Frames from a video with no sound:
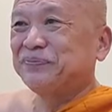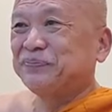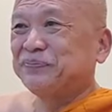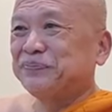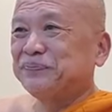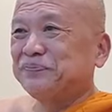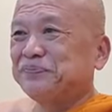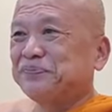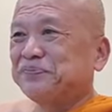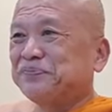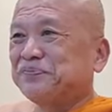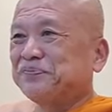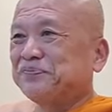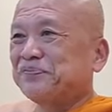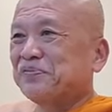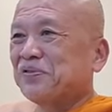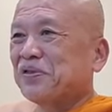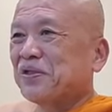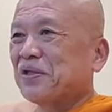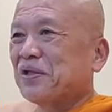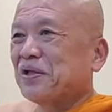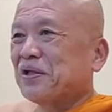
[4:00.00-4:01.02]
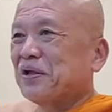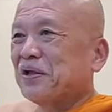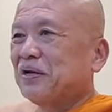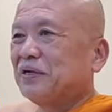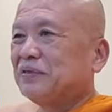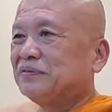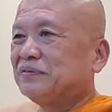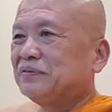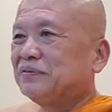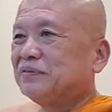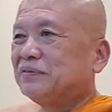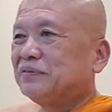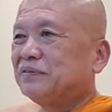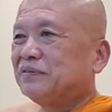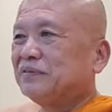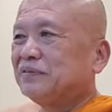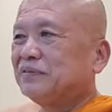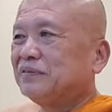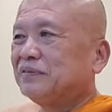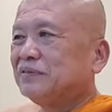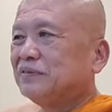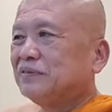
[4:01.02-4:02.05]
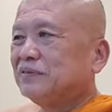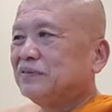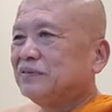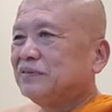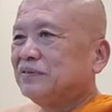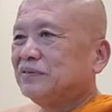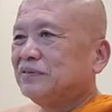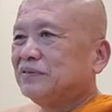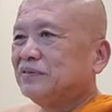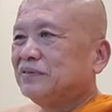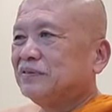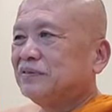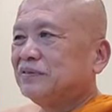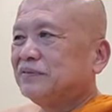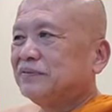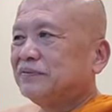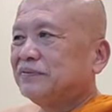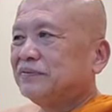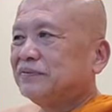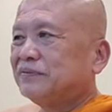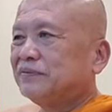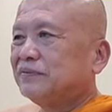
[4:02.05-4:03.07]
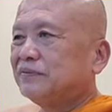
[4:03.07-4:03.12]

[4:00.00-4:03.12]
Nobody speaks.